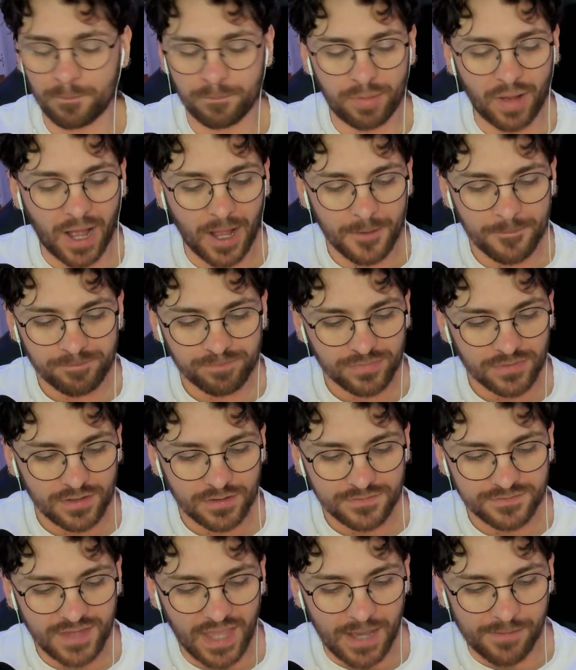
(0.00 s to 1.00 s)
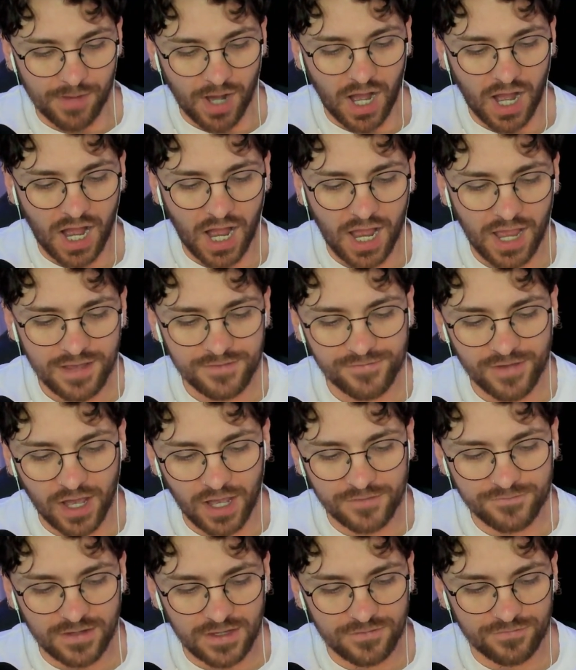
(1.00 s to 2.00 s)
But damn, I've
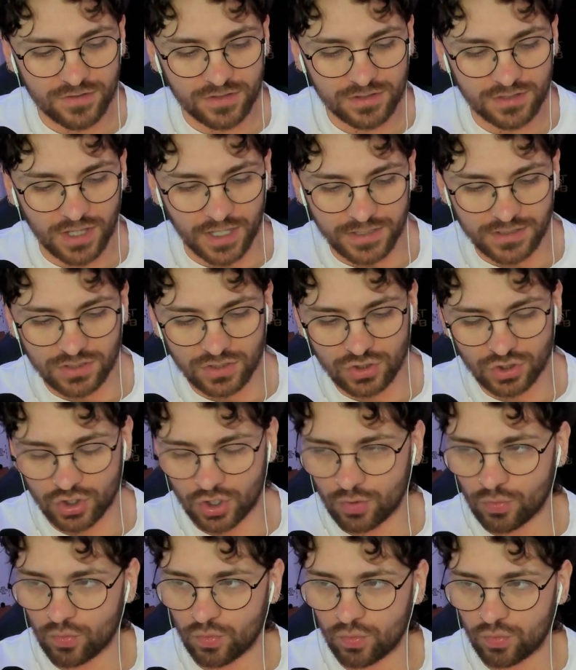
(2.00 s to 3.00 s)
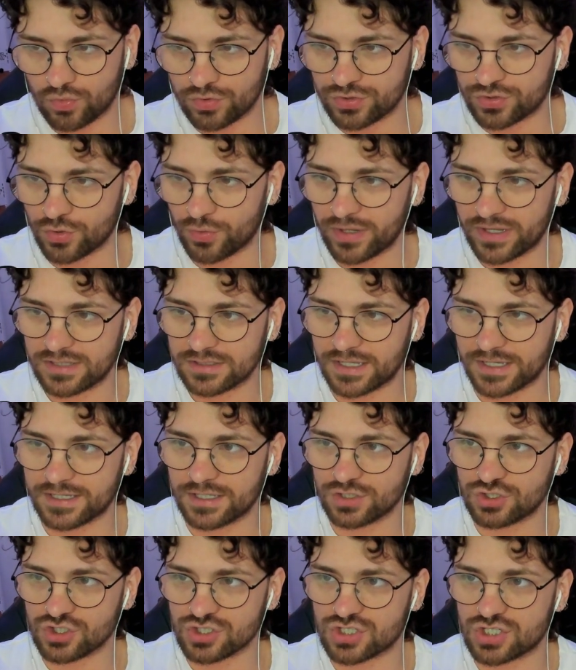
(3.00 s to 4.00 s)
I've even like you know doing like
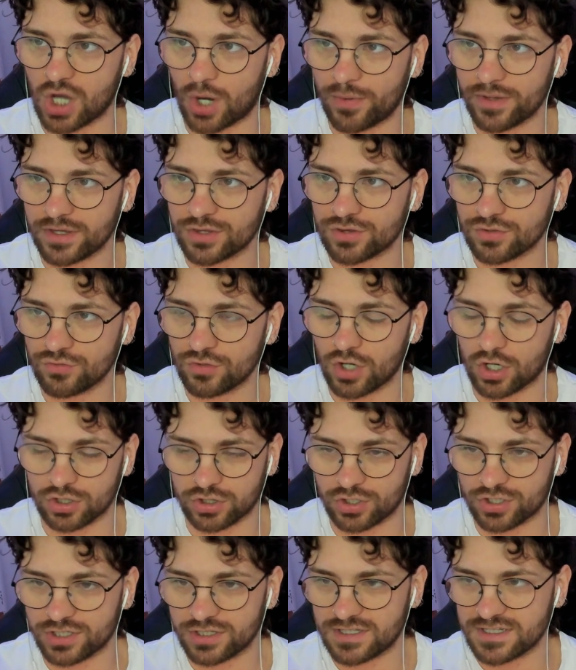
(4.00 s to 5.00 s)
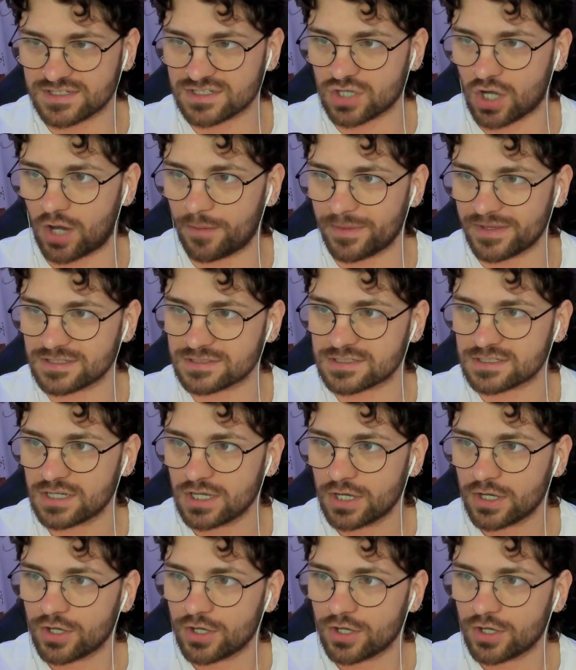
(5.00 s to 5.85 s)
just going through a lot of these comments